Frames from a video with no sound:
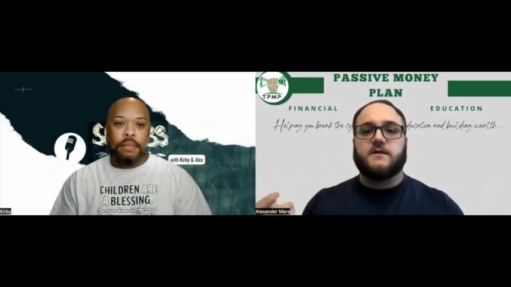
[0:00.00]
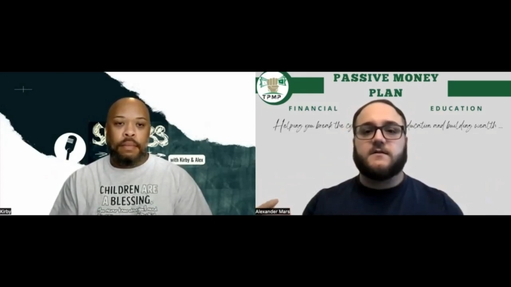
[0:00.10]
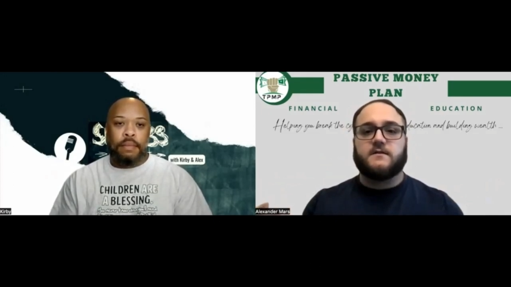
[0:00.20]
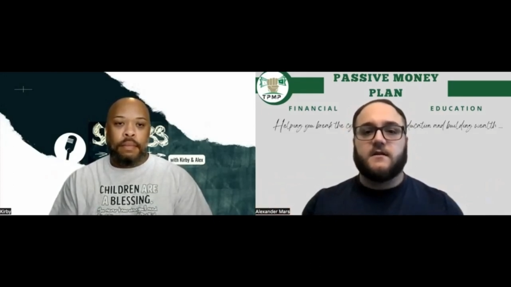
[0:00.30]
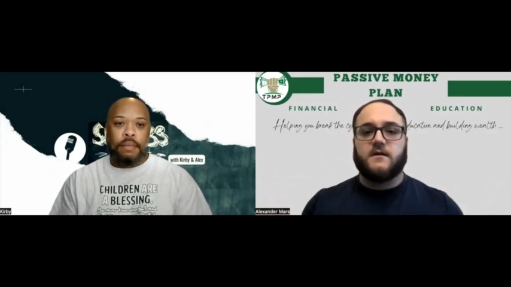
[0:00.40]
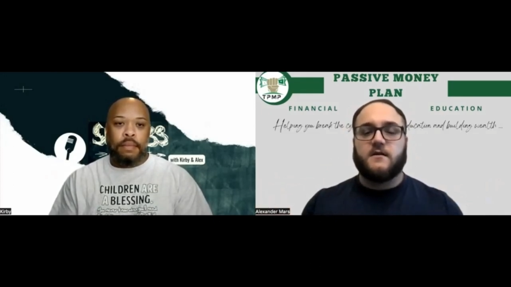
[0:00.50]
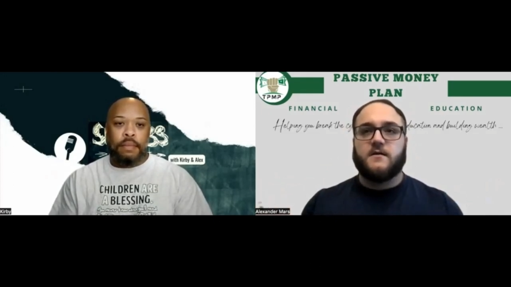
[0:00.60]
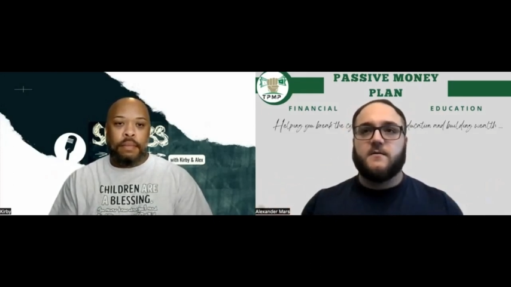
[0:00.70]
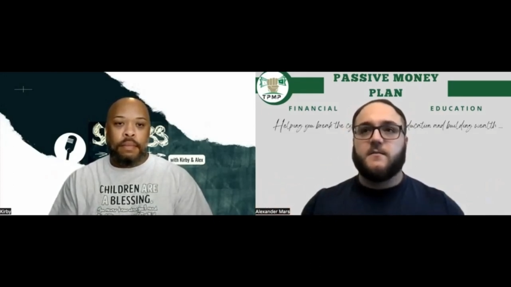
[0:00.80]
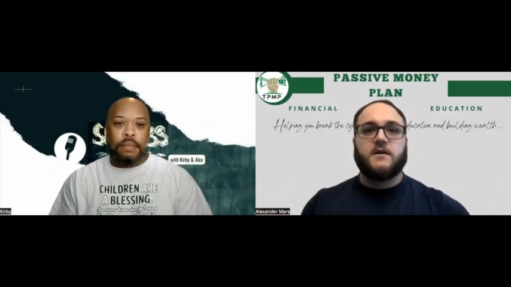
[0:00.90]
Speaker 1: it's
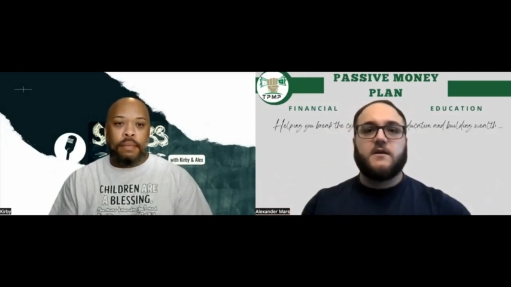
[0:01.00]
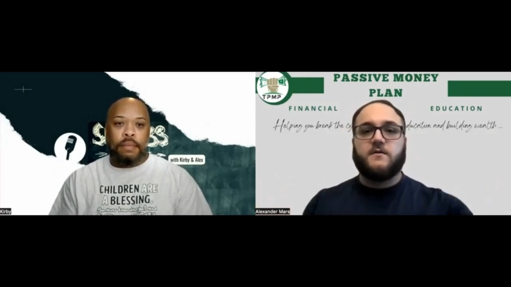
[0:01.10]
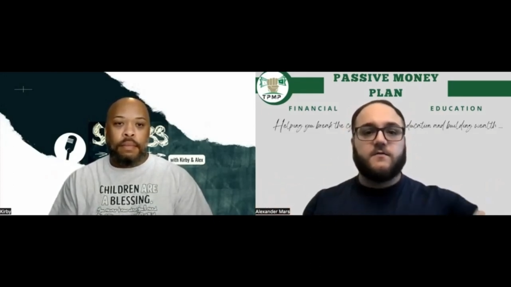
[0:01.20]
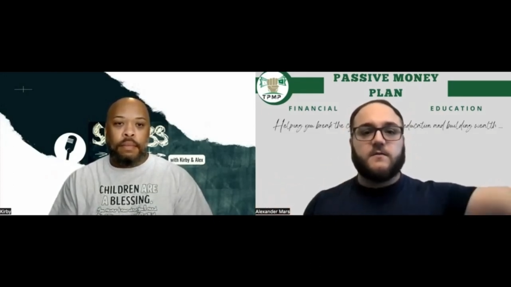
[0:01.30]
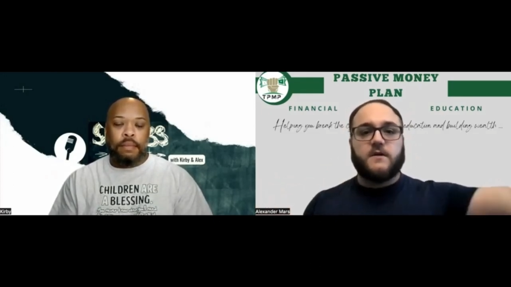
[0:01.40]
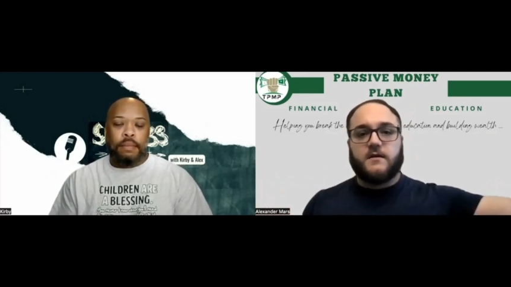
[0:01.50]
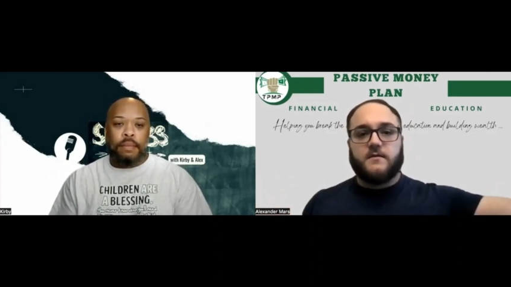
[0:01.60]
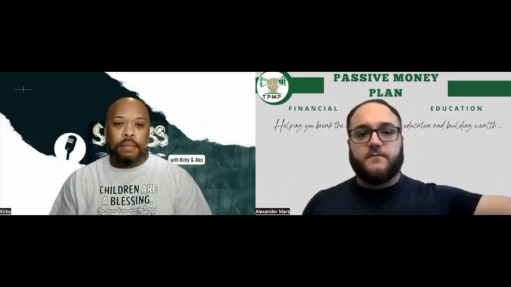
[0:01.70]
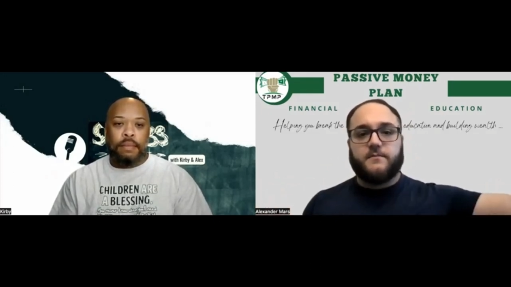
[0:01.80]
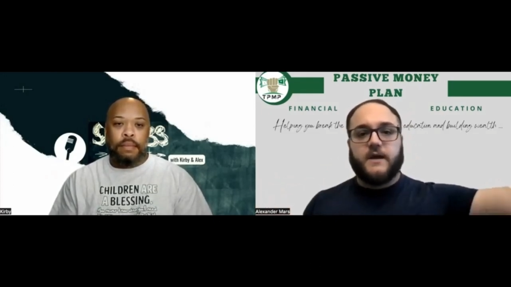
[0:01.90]
money you've
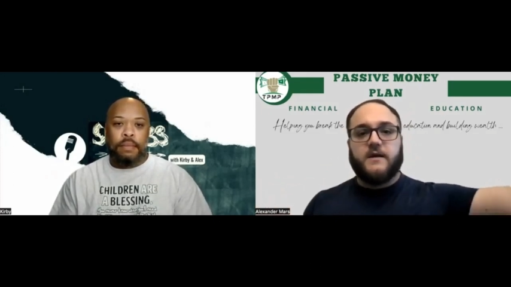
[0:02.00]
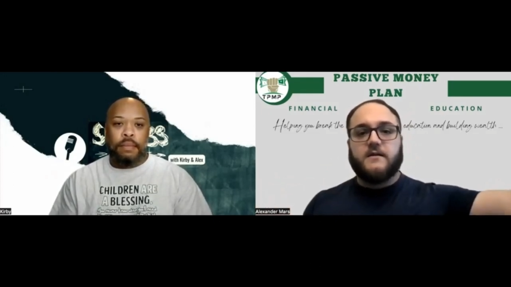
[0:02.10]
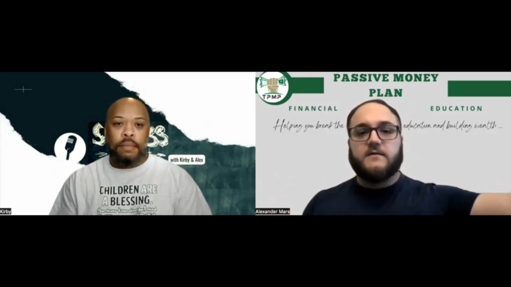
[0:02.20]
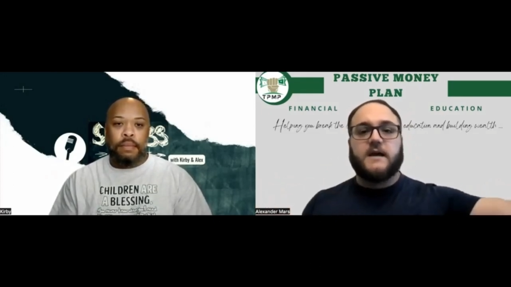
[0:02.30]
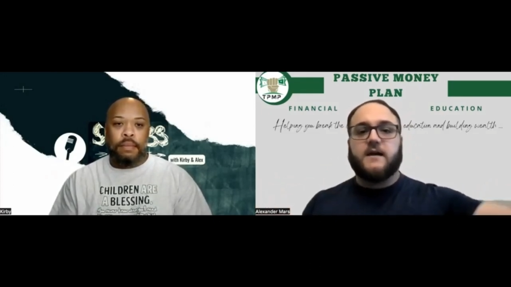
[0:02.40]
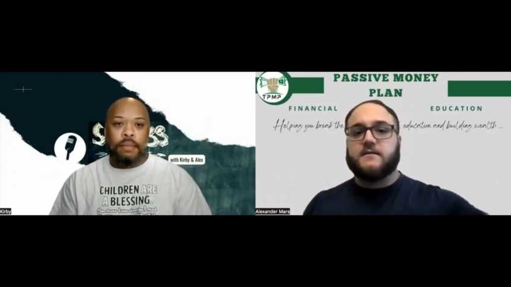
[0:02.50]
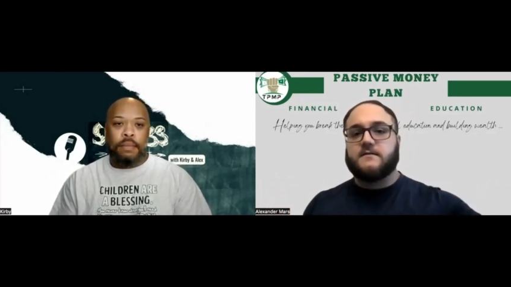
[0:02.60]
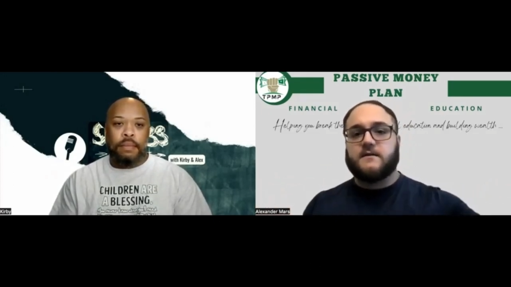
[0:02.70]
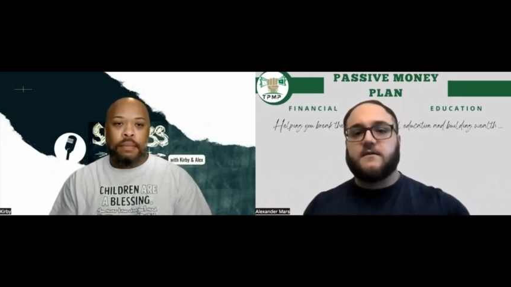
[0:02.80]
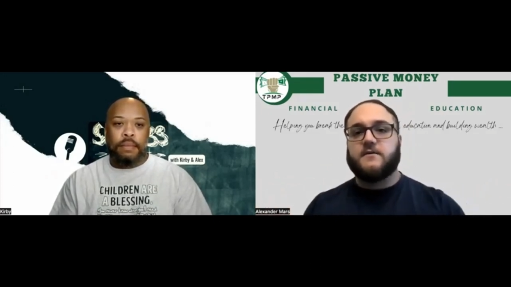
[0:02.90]
already paid in
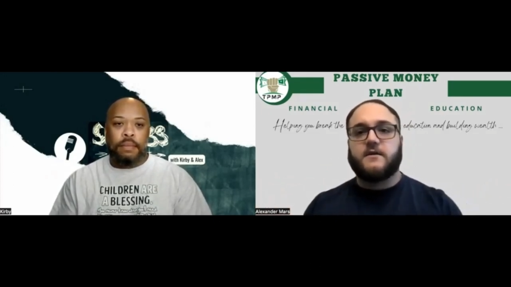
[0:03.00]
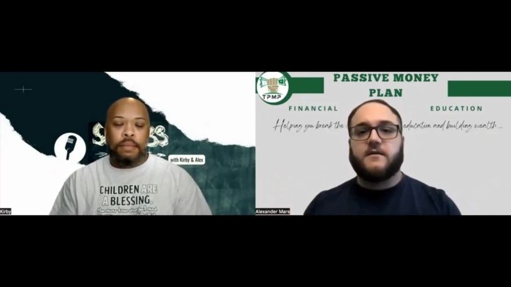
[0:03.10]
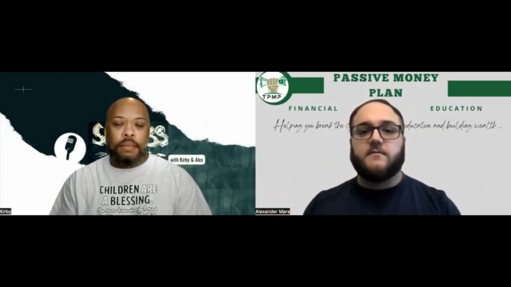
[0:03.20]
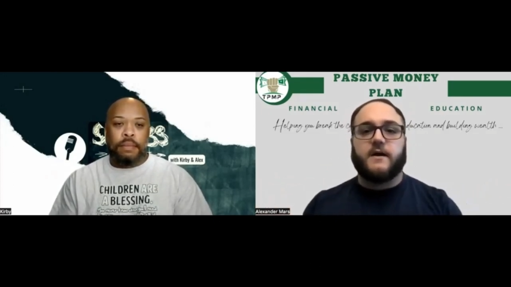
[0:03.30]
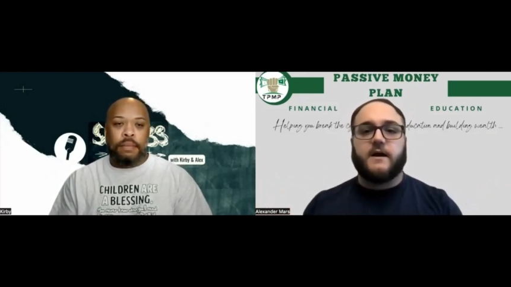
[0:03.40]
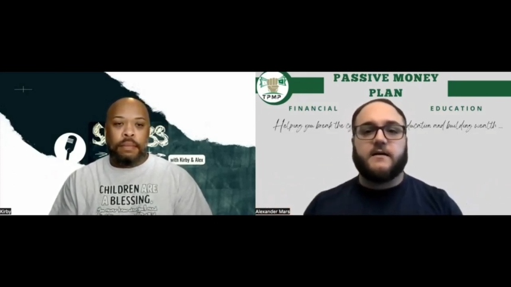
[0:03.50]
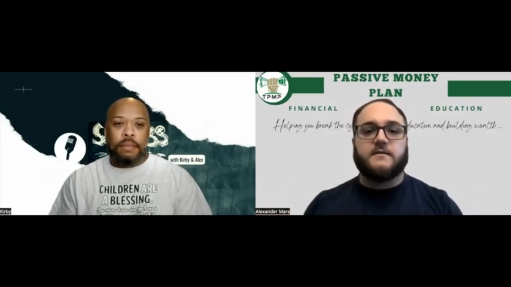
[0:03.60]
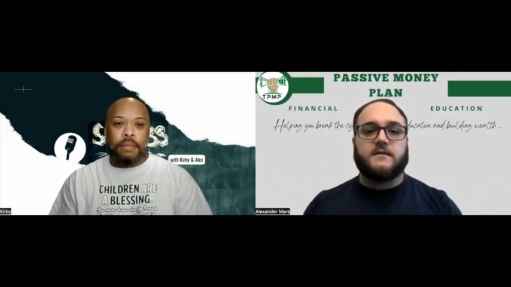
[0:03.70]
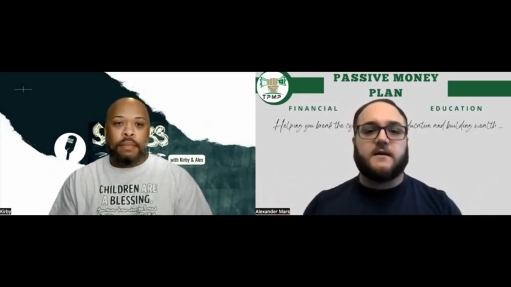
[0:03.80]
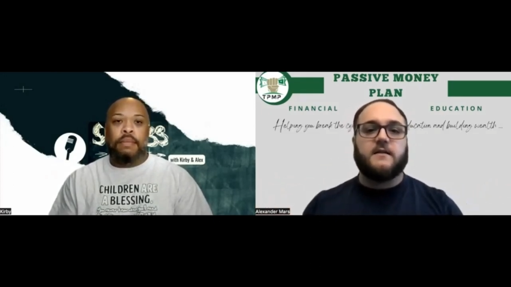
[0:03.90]
taxes that you're getting back.
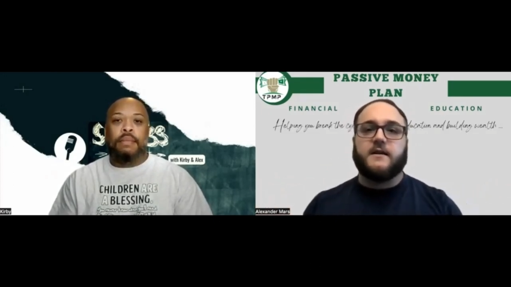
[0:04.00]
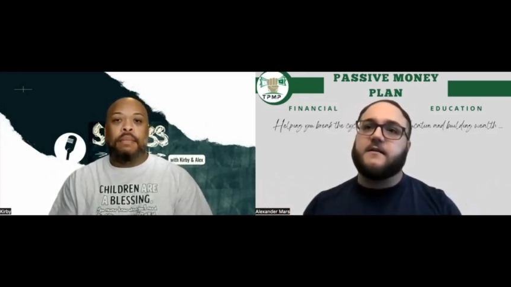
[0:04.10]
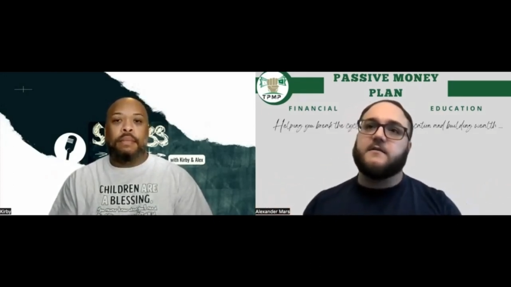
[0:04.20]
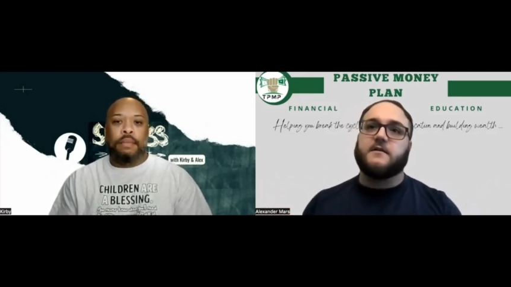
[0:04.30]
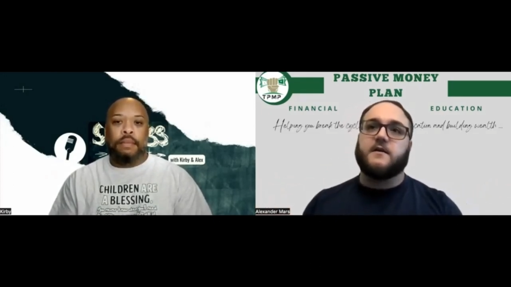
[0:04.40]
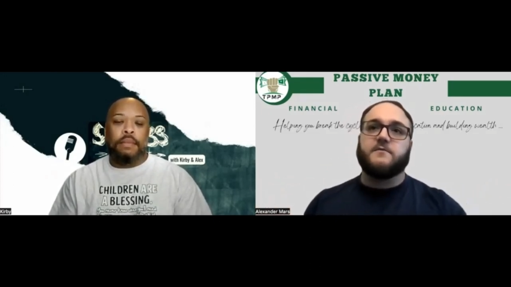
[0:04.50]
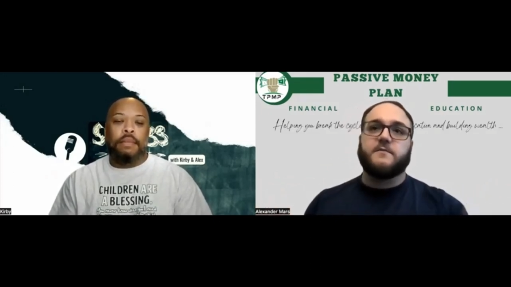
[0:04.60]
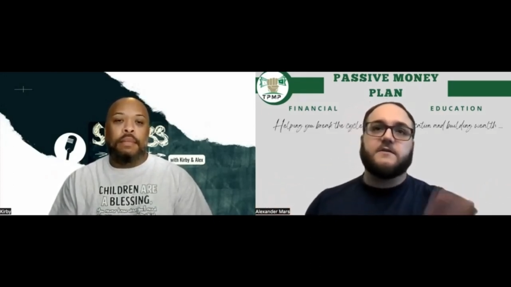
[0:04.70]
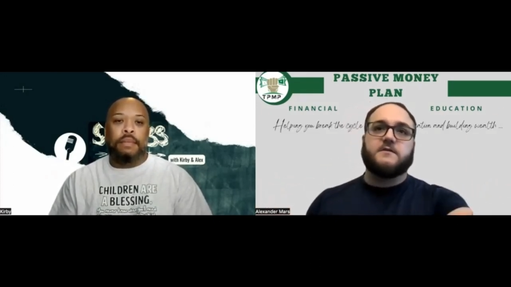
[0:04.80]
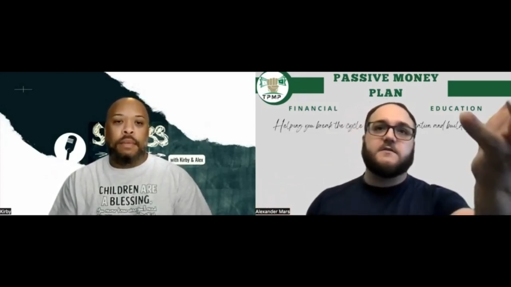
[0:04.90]
It's not like the
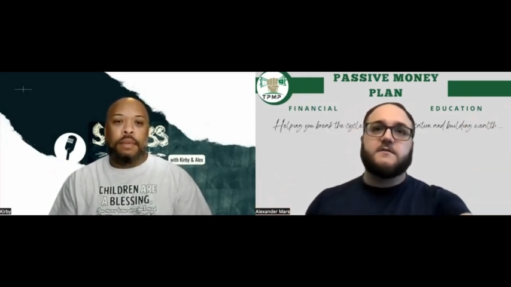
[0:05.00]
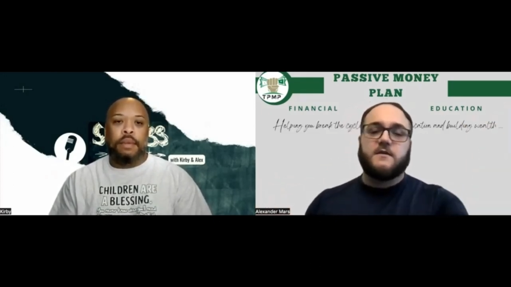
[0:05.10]
government's just